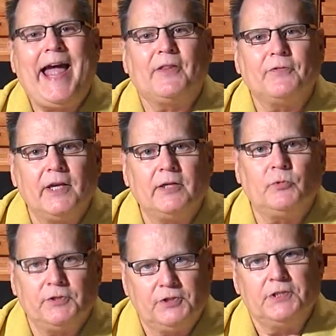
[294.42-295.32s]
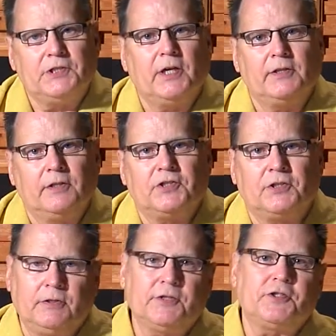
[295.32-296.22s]
And then when she said
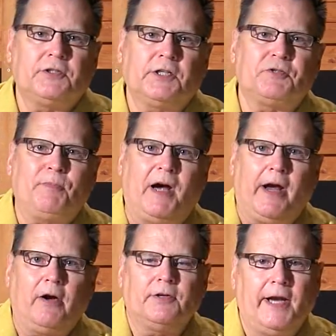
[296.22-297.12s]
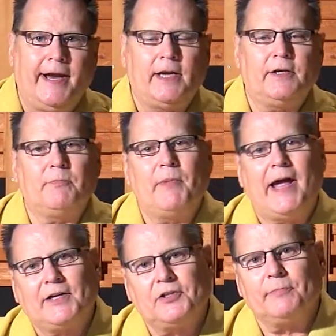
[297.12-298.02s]
this is expired and handed it
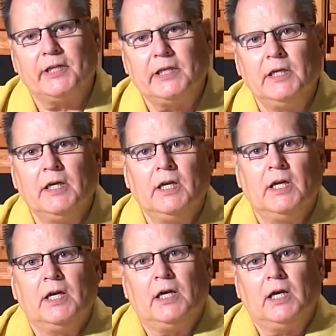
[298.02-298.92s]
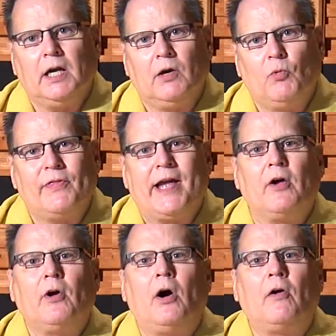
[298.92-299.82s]
back to me,
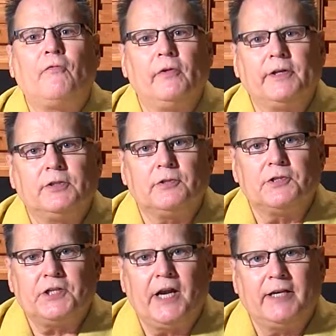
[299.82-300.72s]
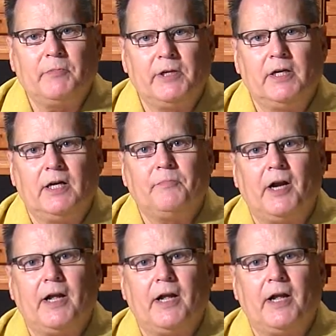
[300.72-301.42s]
without offering to sign me up.